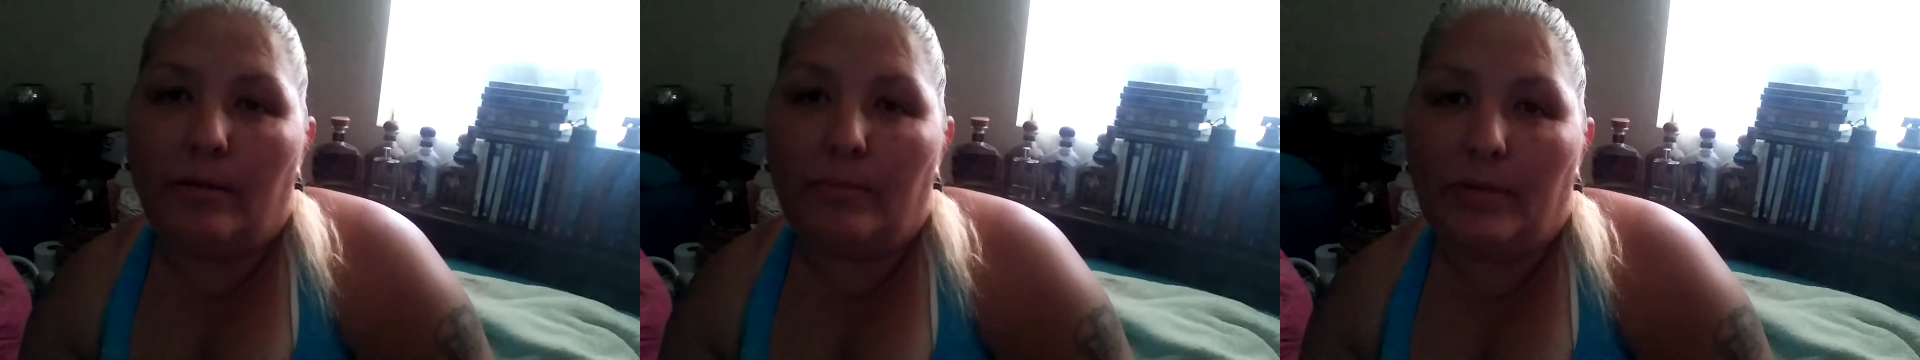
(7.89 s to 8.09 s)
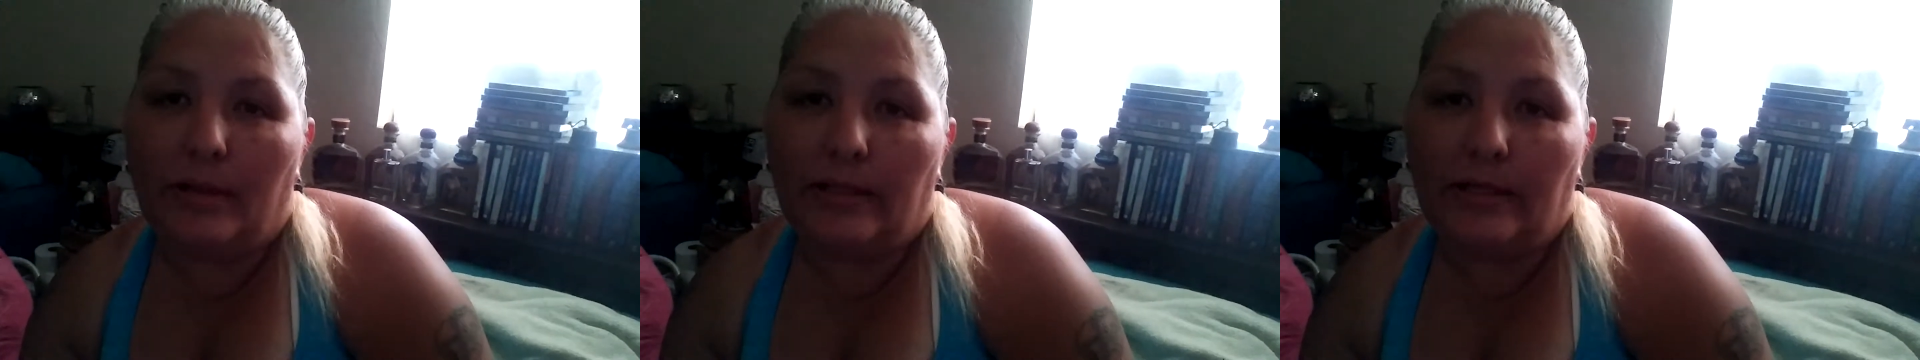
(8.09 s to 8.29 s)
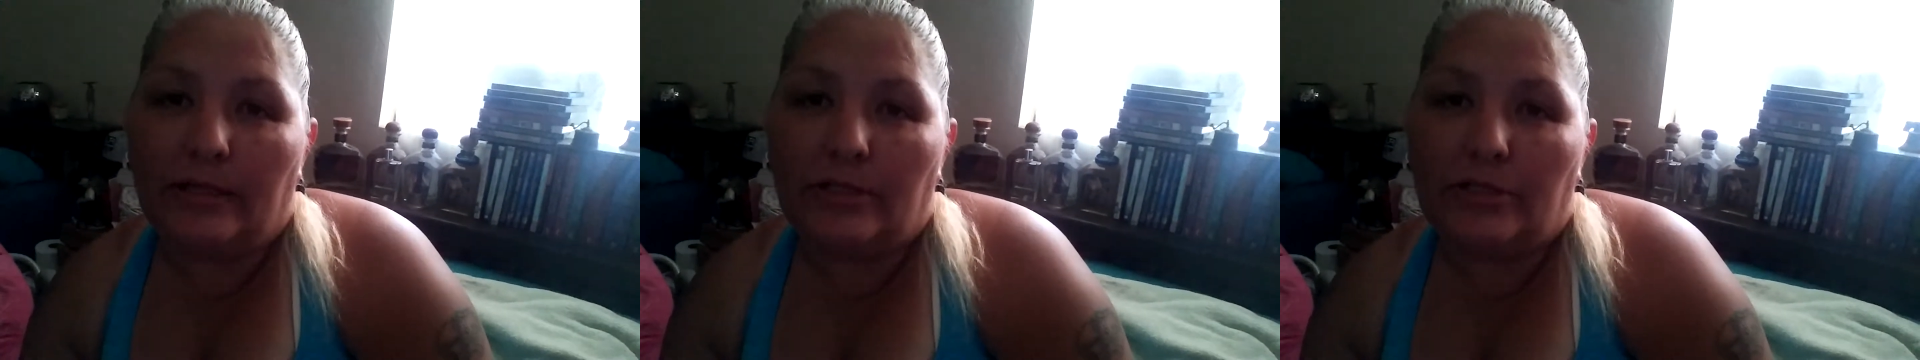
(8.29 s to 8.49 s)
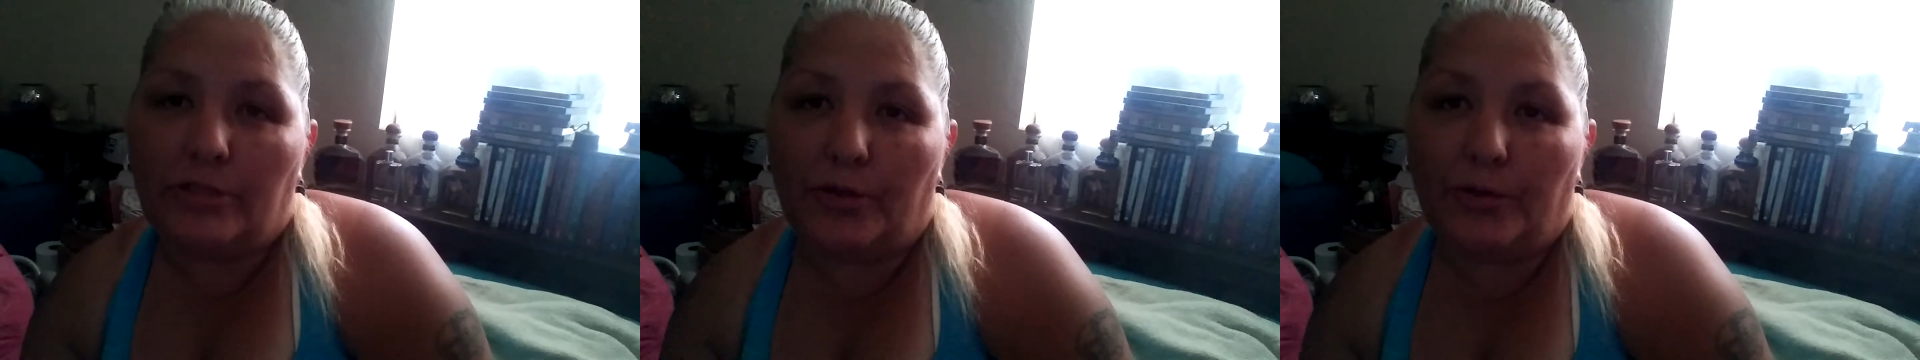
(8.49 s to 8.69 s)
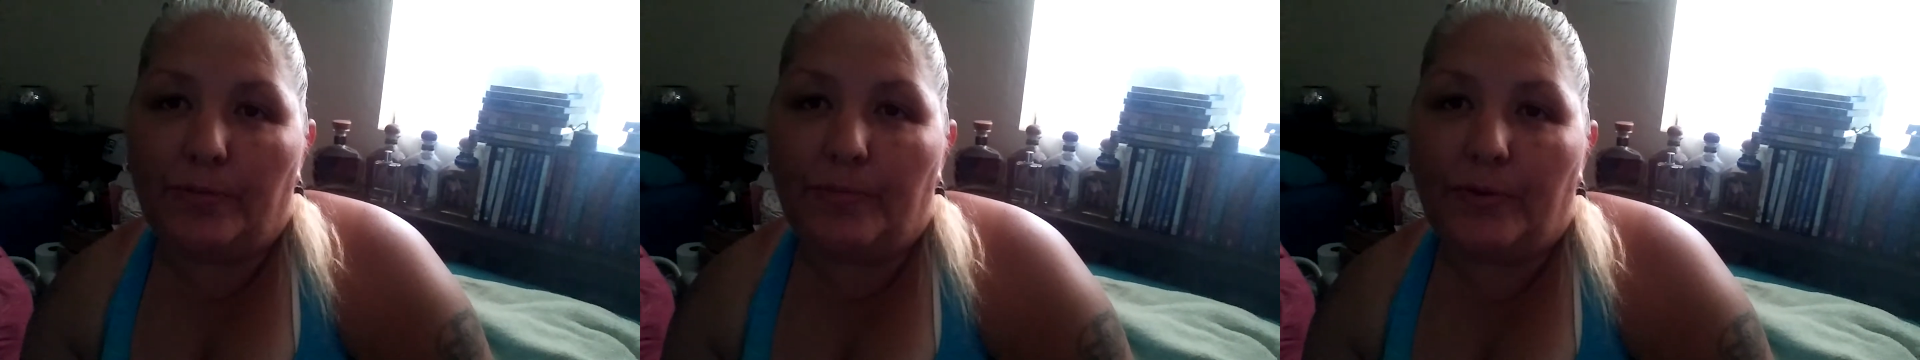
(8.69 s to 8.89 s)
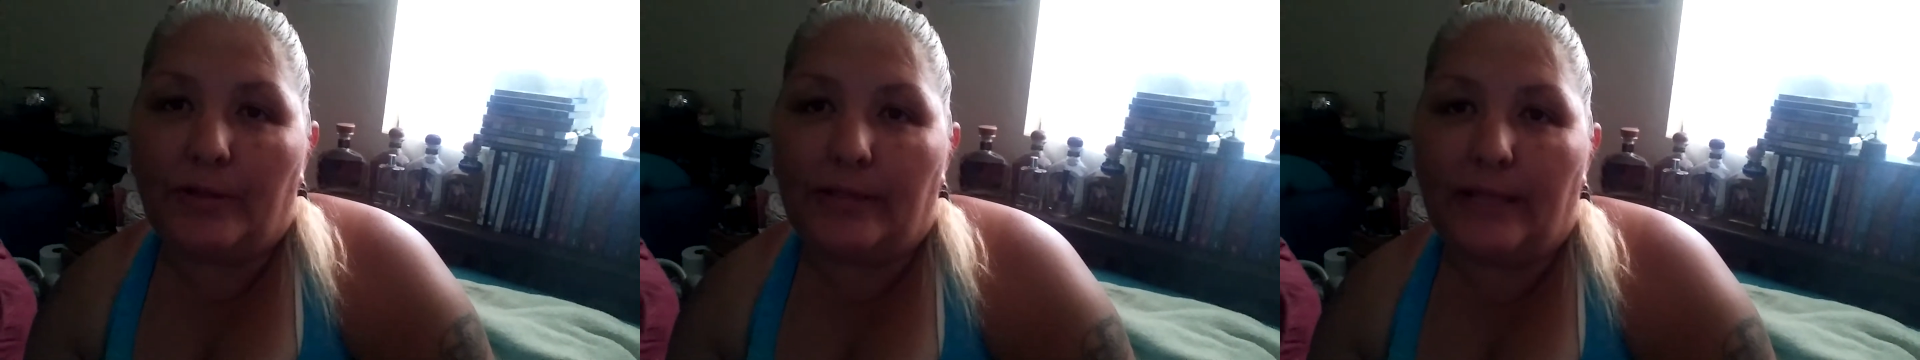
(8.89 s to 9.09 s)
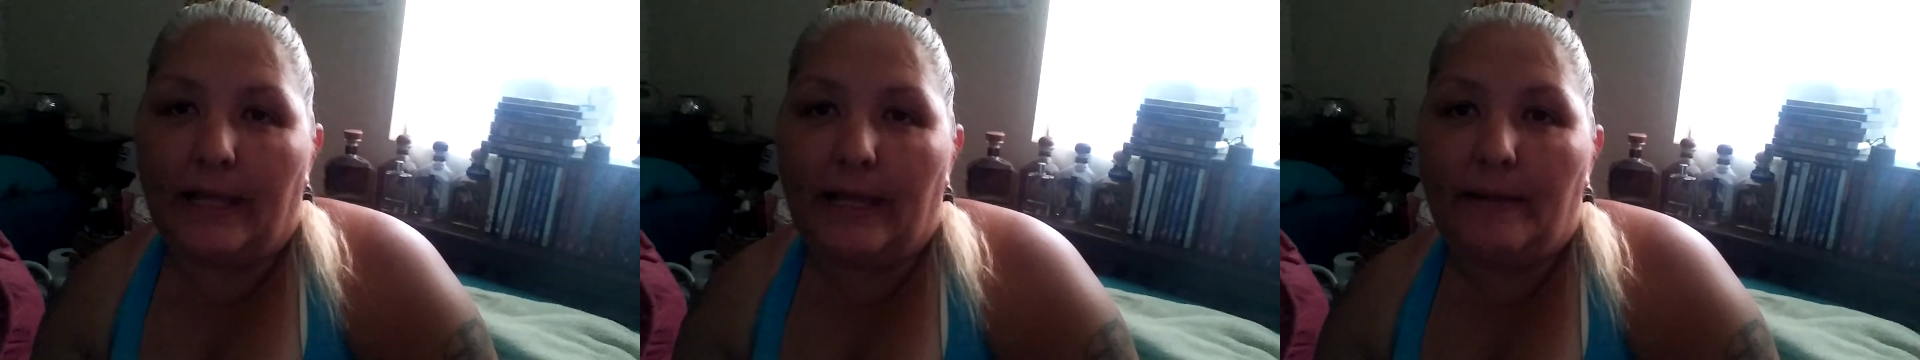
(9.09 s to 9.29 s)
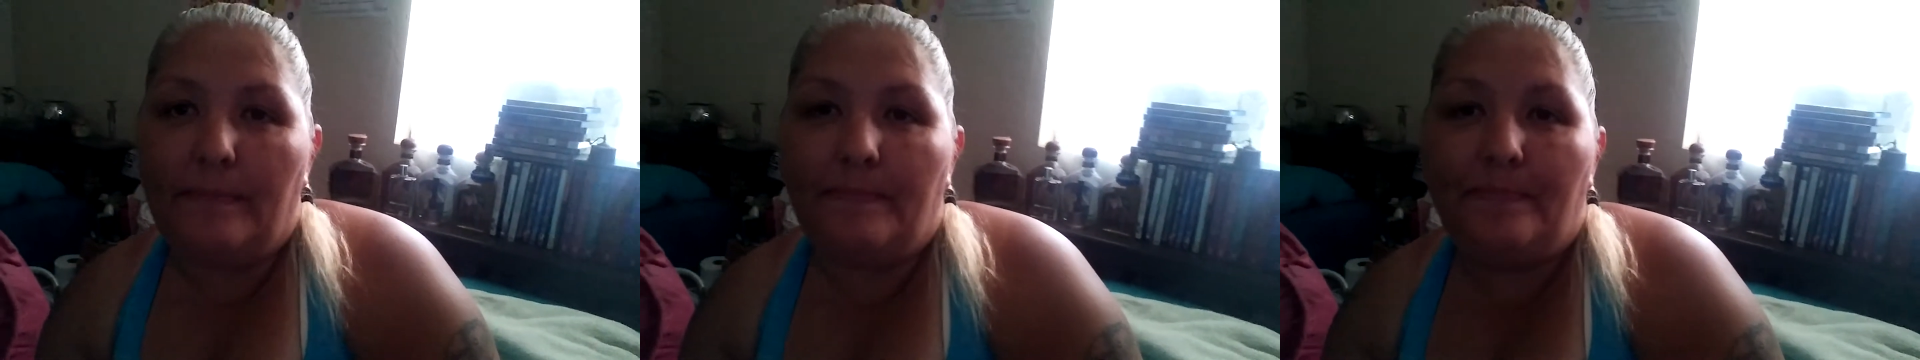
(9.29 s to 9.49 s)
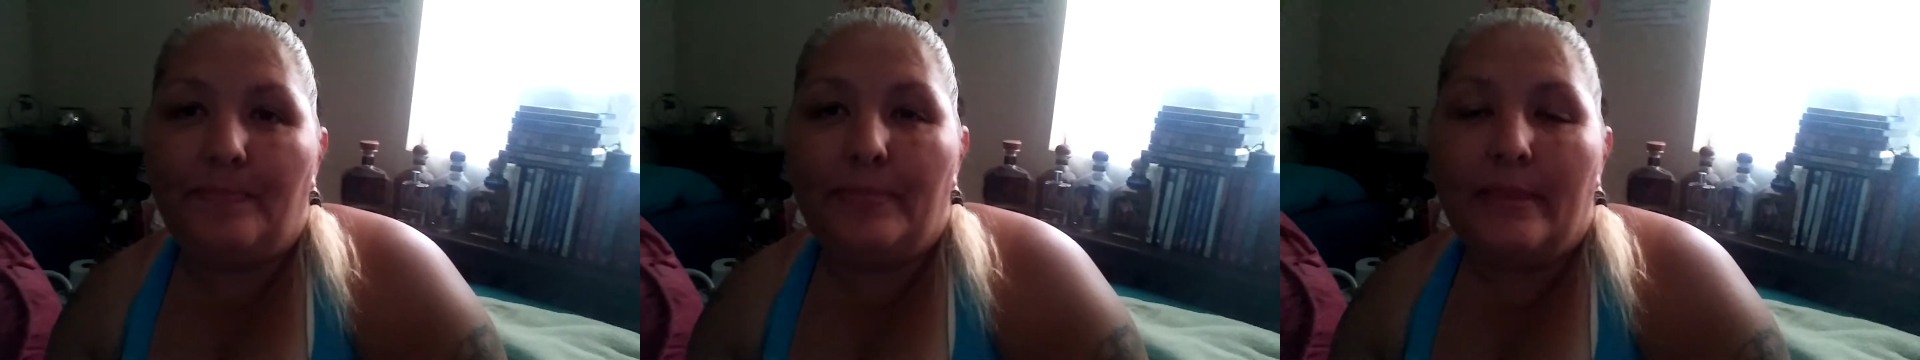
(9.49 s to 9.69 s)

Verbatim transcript: Amelia's third birthday,